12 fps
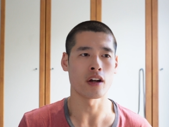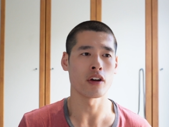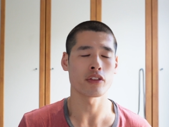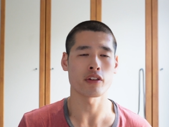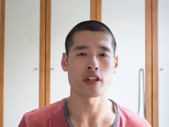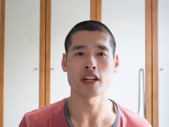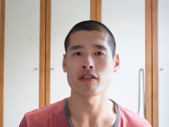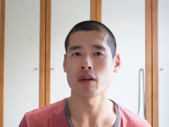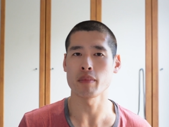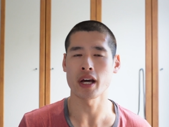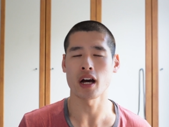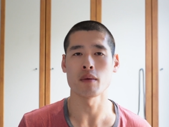after a year and a
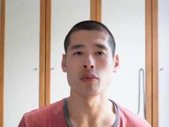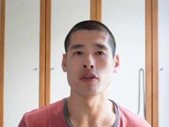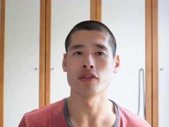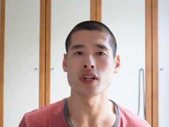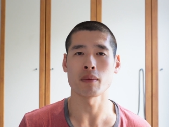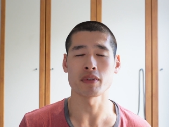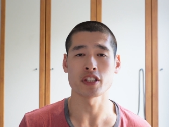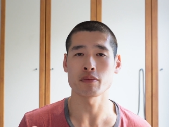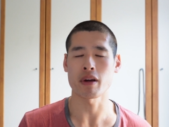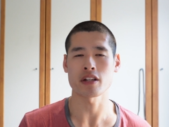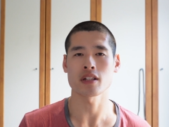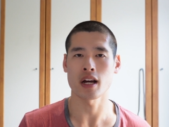bit, I moved up and
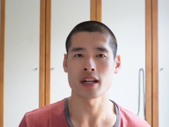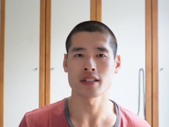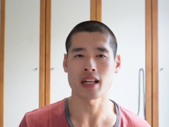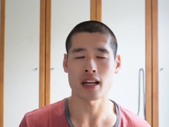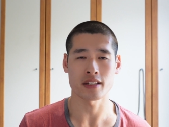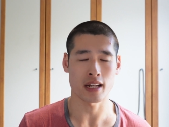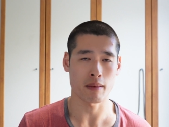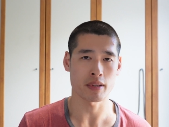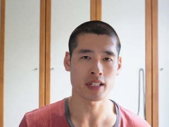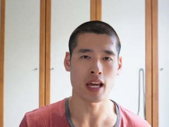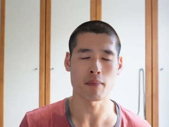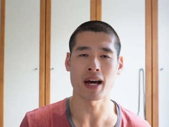specialised as an
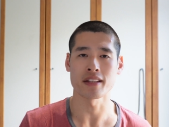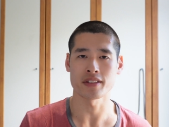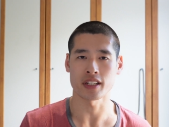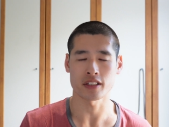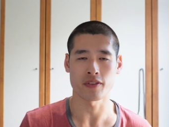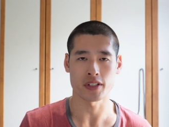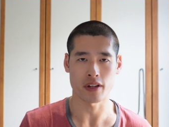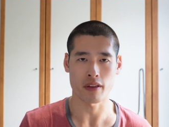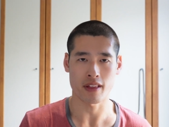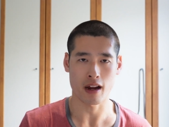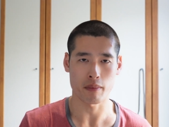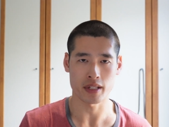MSK Band 6
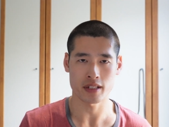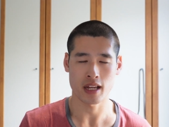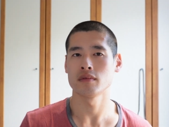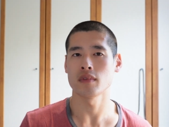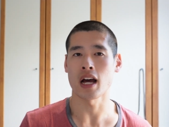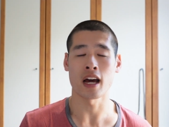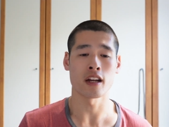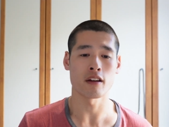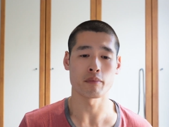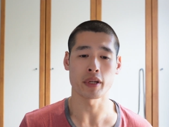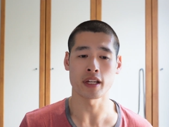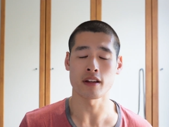physiotherapist. And
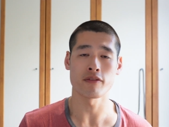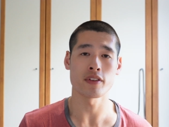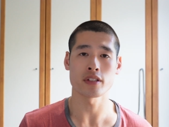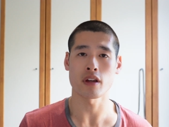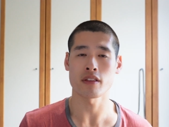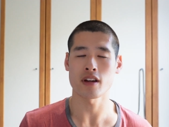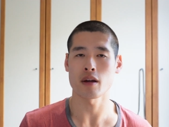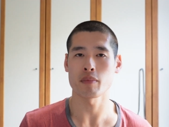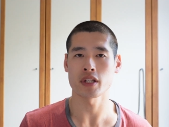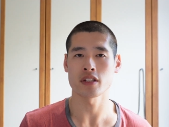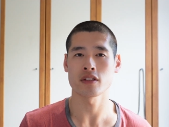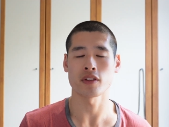I've been a
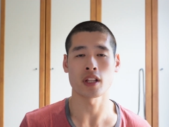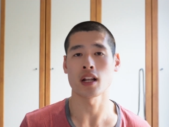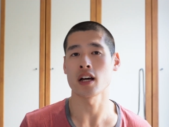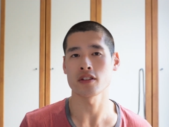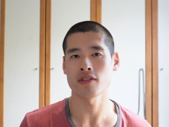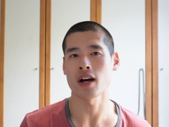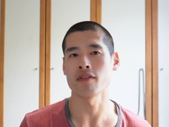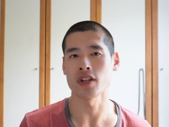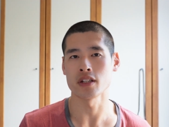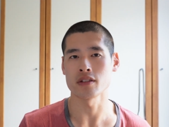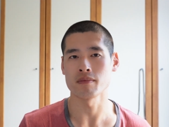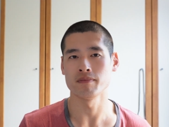physiotherapist for the last 5
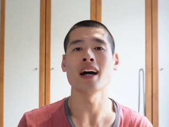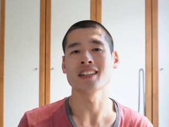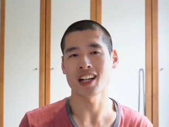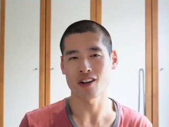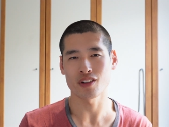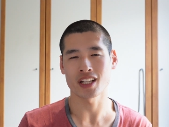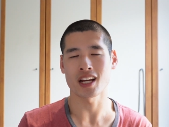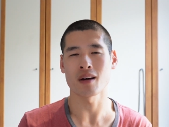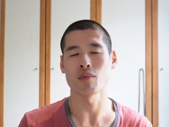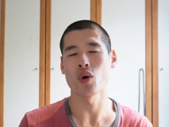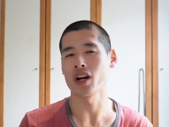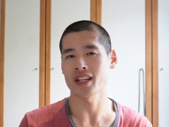years. And currently
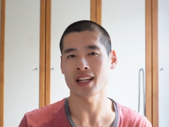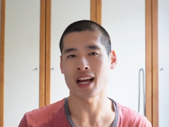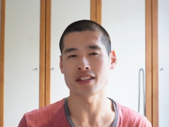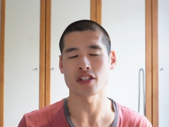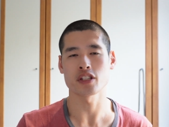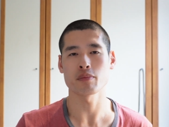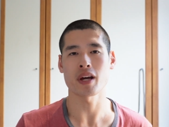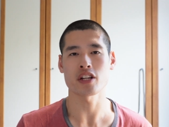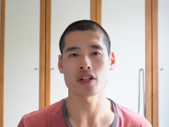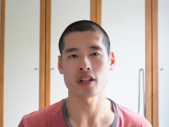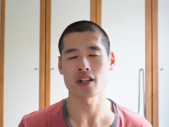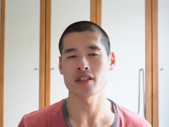I'm working as a
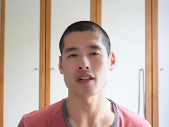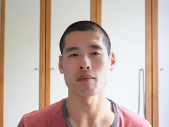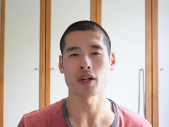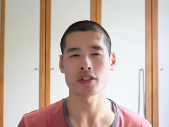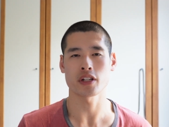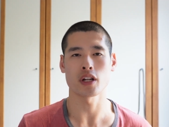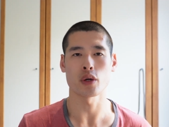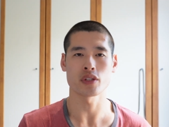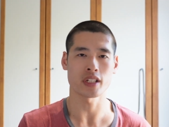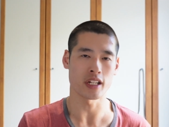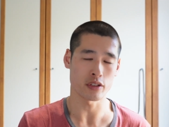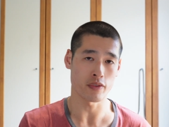specialist
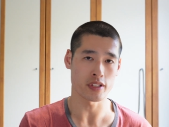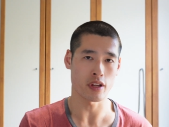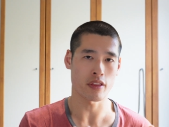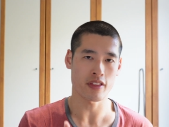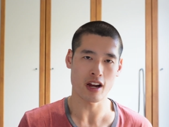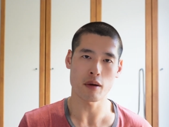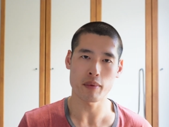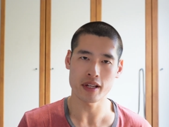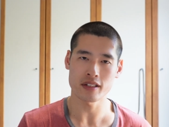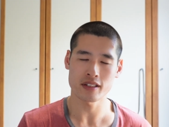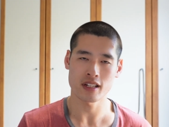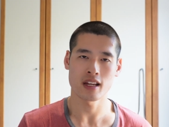musculoskeletal
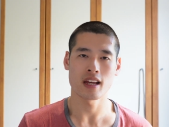physiotherapist